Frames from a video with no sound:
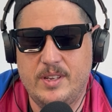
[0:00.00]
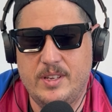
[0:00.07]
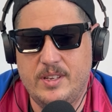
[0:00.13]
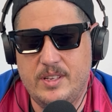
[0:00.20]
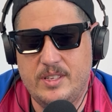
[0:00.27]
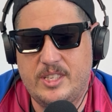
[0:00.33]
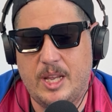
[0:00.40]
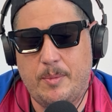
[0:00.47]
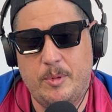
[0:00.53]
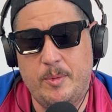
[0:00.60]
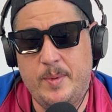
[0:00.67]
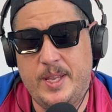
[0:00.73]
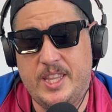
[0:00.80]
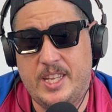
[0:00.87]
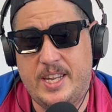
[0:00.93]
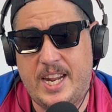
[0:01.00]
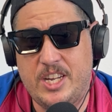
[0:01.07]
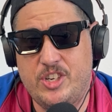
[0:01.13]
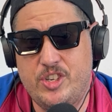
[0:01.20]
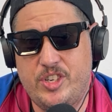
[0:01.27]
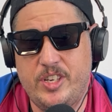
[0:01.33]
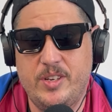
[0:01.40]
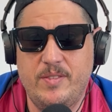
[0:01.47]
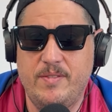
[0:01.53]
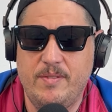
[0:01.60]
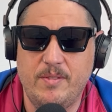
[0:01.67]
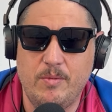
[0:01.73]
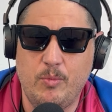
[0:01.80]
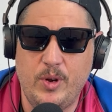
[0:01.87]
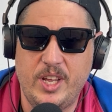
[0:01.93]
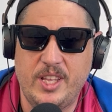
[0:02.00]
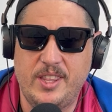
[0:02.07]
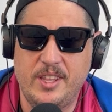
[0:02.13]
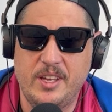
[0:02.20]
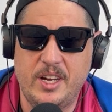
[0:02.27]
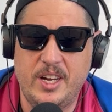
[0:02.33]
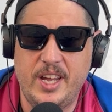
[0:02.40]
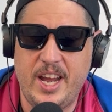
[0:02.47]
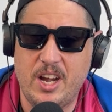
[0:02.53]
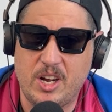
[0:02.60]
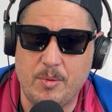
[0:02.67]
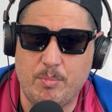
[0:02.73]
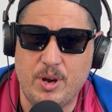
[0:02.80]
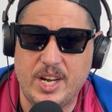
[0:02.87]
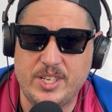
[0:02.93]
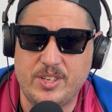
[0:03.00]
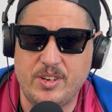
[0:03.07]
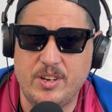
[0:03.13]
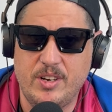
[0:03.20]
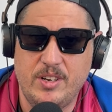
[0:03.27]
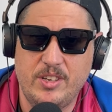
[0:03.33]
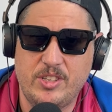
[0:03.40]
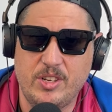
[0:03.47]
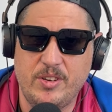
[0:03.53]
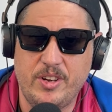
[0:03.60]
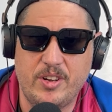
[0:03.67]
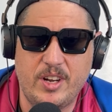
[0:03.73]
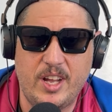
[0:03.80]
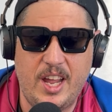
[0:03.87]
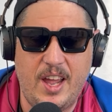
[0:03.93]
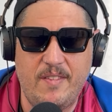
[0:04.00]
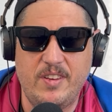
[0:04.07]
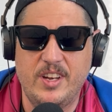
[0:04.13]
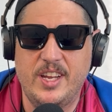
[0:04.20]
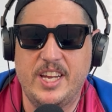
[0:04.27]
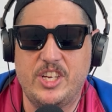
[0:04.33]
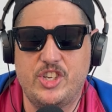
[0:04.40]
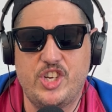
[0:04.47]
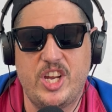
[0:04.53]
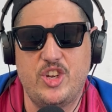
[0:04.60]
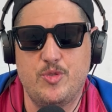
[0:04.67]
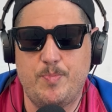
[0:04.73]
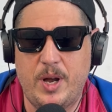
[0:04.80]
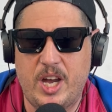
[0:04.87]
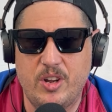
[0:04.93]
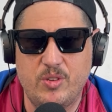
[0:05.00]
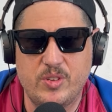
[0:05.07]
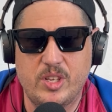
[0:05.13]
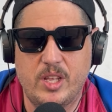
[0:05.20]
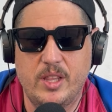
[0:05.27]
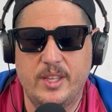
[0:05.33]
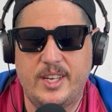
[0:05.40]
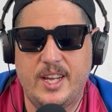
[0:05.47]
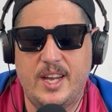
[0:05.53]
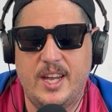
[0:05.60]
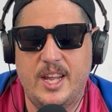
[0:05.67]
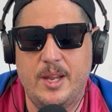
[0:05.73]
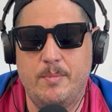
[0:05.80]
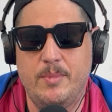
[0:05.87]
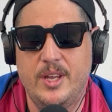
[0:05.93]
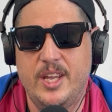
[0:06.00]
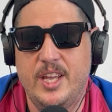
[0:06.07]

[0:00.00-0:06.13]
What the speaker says: supplement the nitrogen with air compressor. So you're not having to exchange bottles all the time.